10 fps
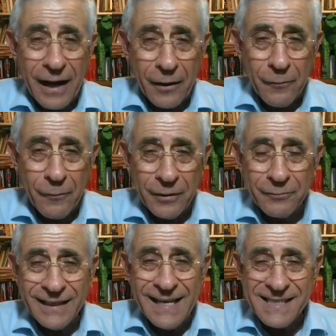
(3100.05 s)
What can
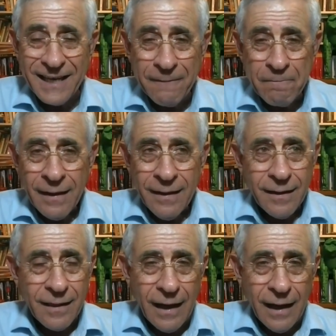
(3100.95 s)
I say?
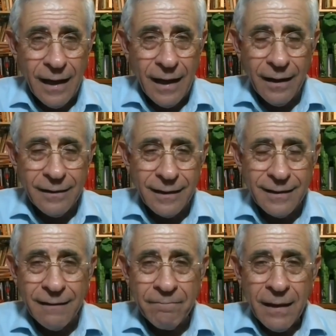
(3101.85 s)
They are
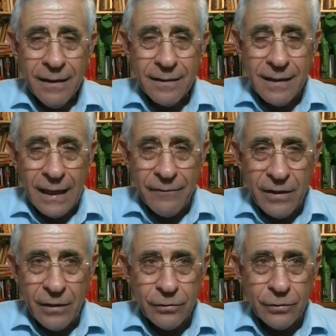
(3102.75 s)
they live in
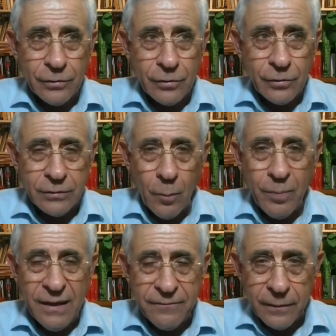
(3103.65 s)
a total
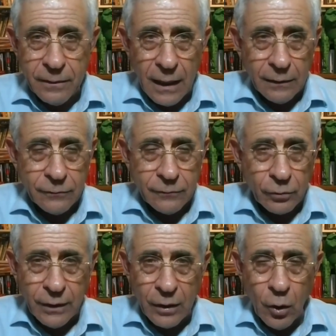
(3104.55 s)
they are
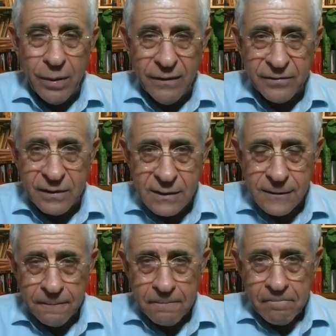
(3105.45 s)
totally oblivious
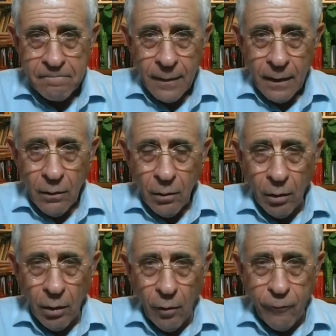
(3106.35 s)

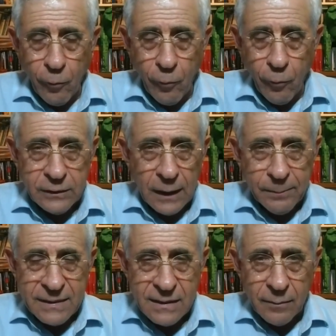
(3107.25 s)
of what happens
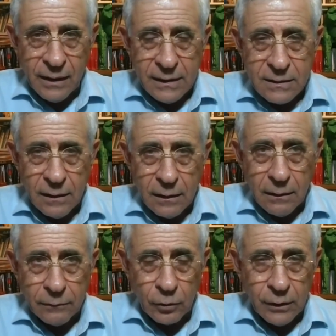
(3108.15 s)
in the Middle East. They
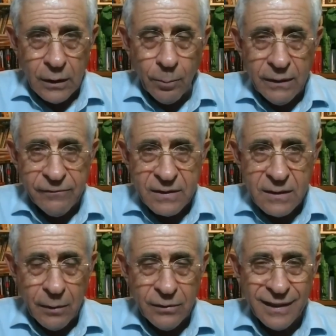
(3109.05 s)
are totally oblivious
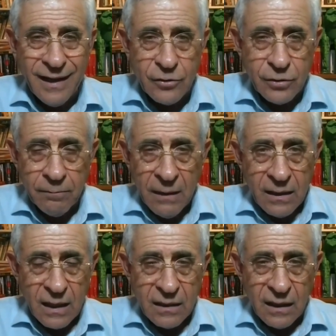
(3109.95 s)
about the culture.
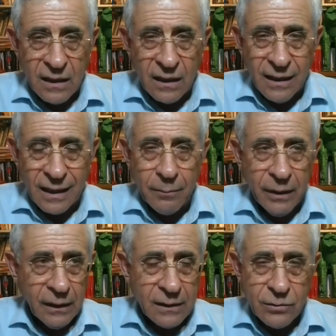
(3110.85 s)
They think like
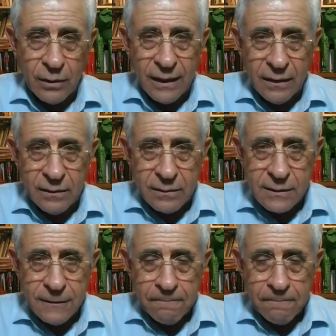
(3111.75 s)
Americans or Canadians.